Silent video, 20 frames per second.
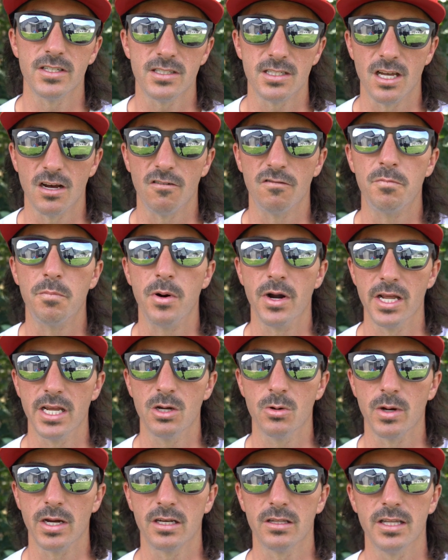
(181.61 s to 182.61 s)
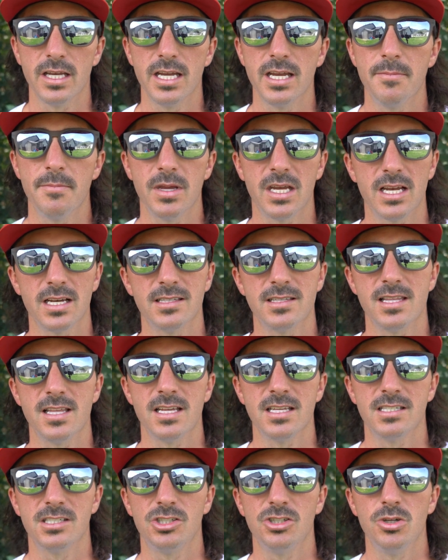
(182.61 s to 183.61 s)
itself pretty quickly because
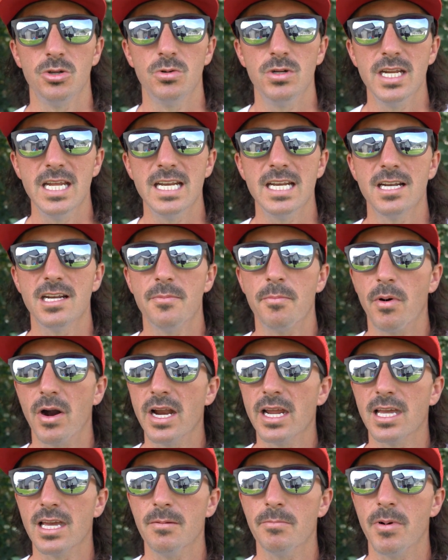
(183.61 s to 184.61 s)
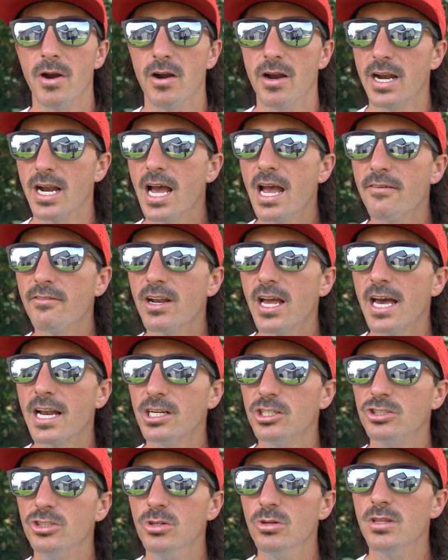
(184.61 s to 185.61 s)
this shoe needed a break-in period. I haven't had
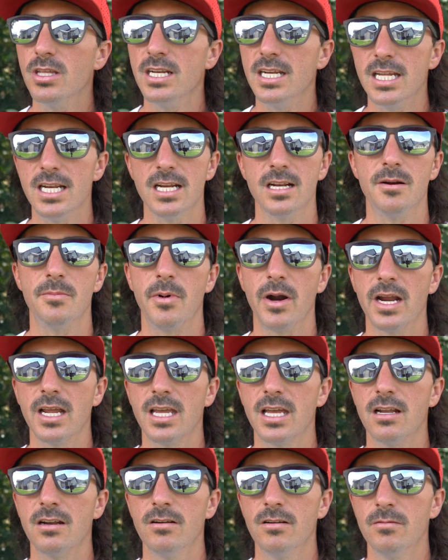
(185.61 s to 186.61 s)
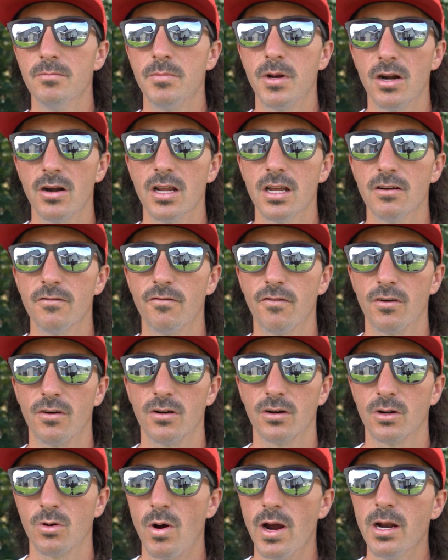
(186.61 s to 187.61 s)
a shoe that needed a break-in period
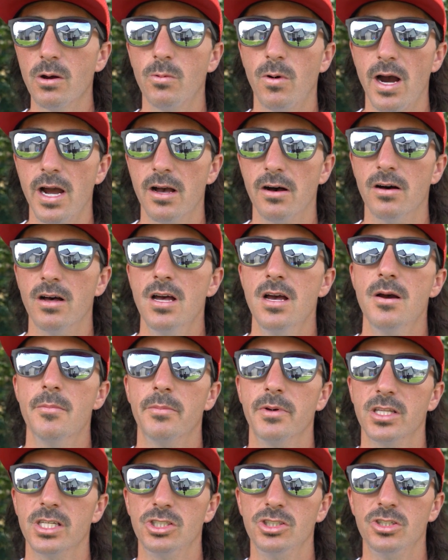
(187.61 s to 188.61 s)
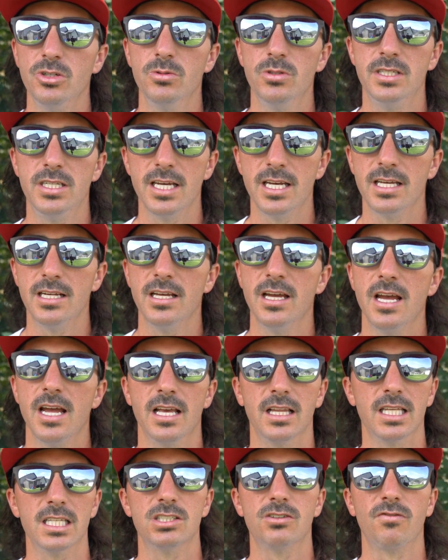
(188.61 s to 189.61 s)
for quite a while, but this shoe did,
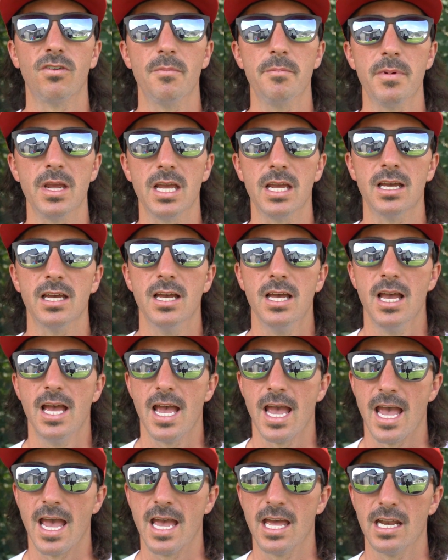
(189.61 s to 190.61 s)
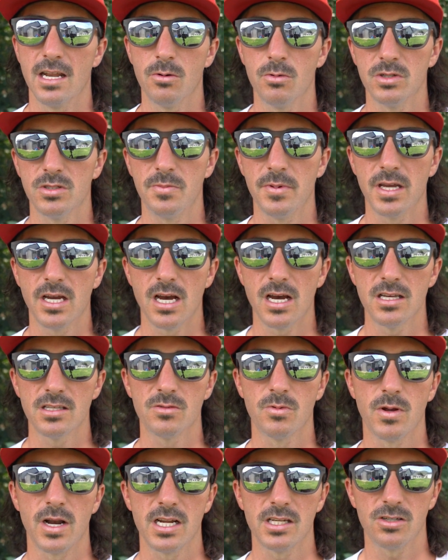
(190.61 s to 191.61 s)
at least for me. And it was
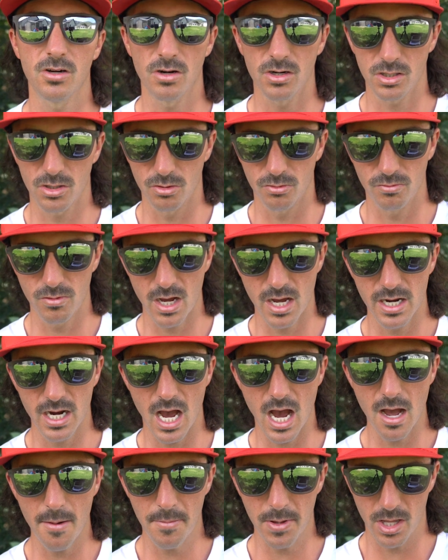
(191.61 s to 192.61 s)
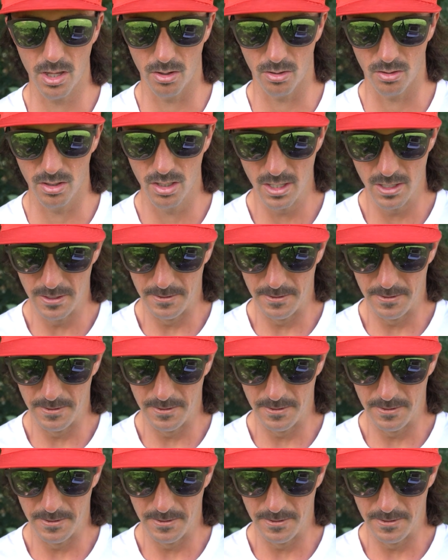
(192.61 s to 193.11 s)
because when I started to run uphill,